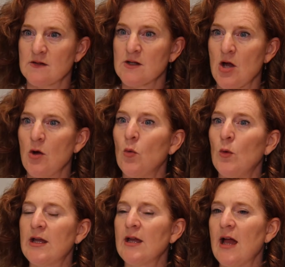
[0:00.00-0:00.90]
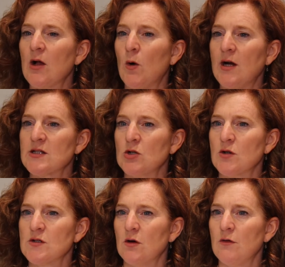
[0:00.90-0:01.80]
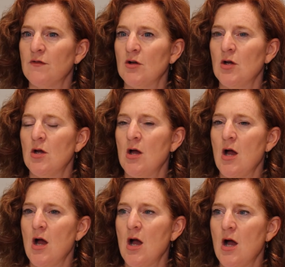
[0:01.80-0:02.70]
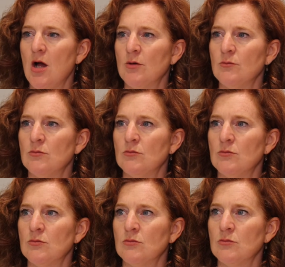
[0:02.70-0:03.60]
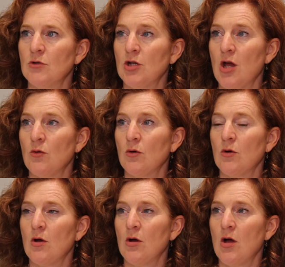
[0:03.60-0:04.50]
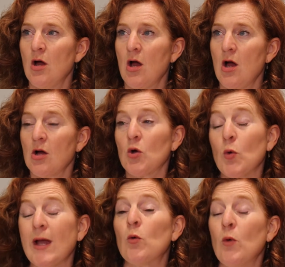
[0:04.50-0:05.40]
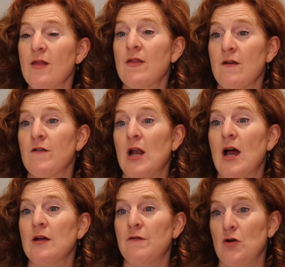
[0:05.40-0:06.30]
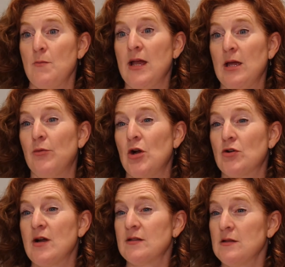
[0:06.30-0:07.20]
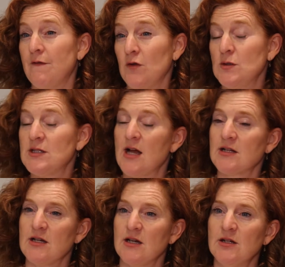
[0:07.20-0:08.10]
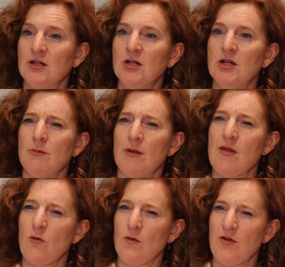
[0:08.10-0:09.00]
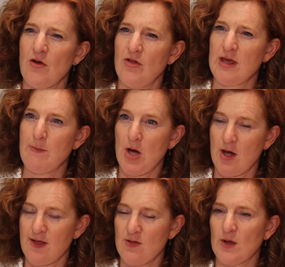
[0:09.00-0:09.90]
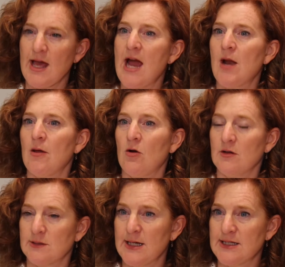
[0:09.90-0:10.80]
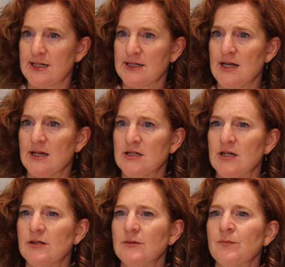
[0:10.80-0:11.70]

So we can get quite a lot of, um, you know, quick wins, if you like, from mm. making progress in the mm. food sector. But there's also the personal care and the cosmetics sector.